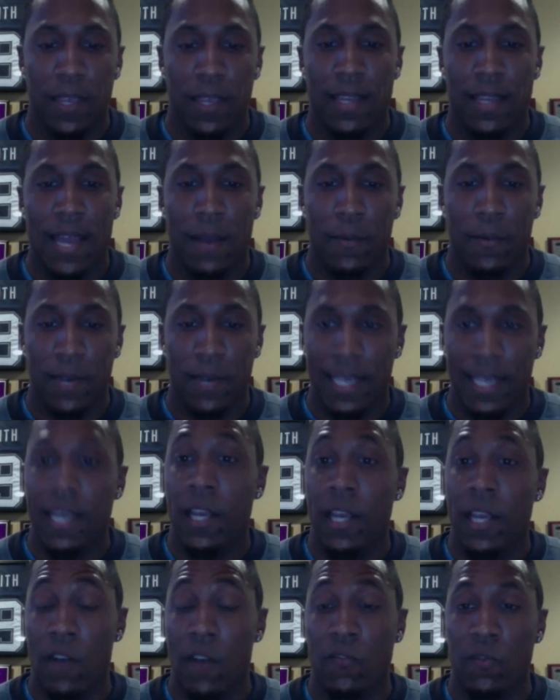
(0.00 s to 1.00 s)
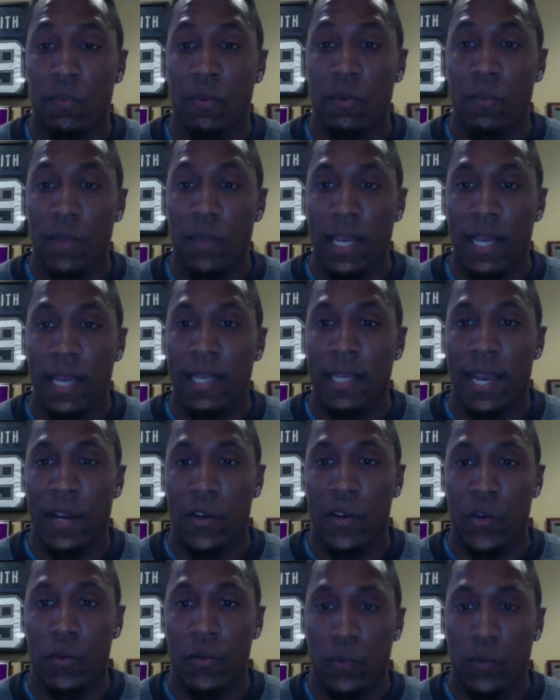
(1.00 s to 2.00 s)
in that when they get comfortable being in
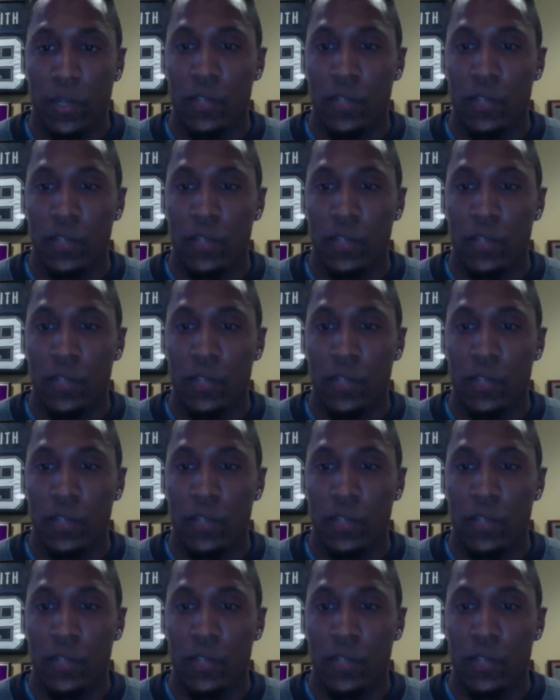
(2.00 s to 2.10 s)
that group,